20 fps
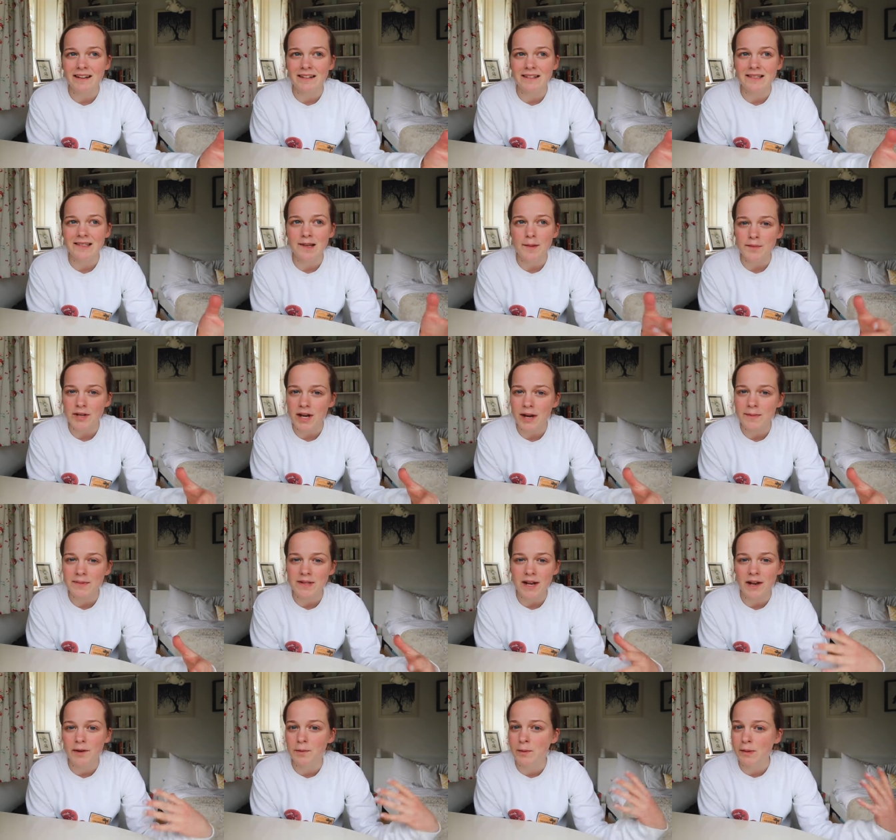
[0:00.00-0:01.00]
Sometimes
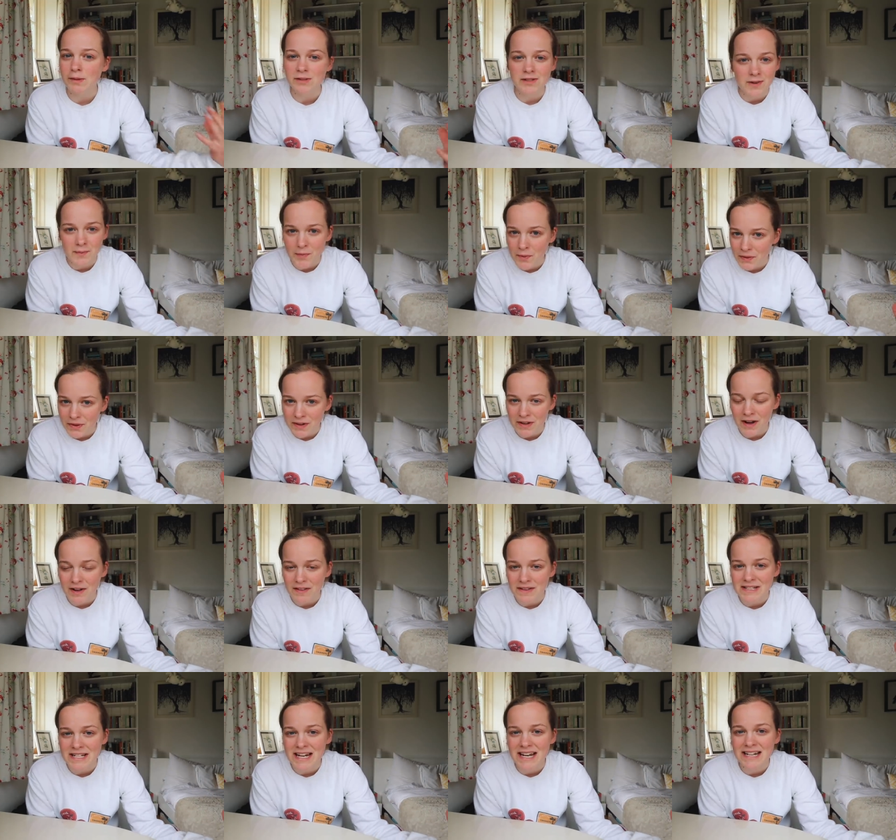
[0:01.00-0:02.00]
I will do more than
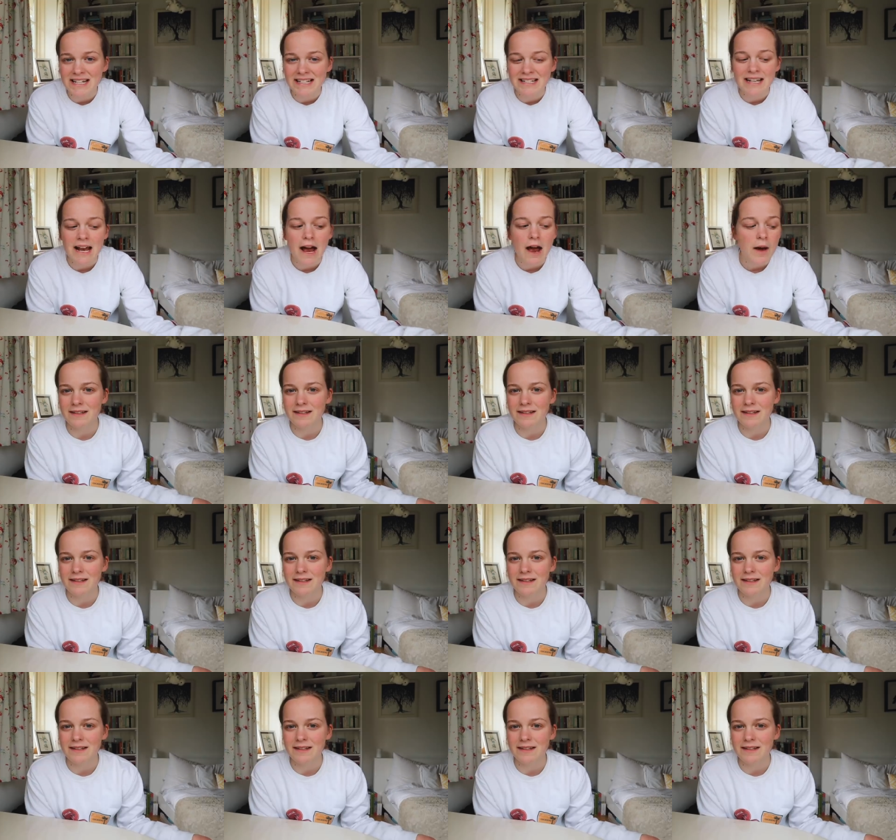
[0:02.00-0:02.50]
other days.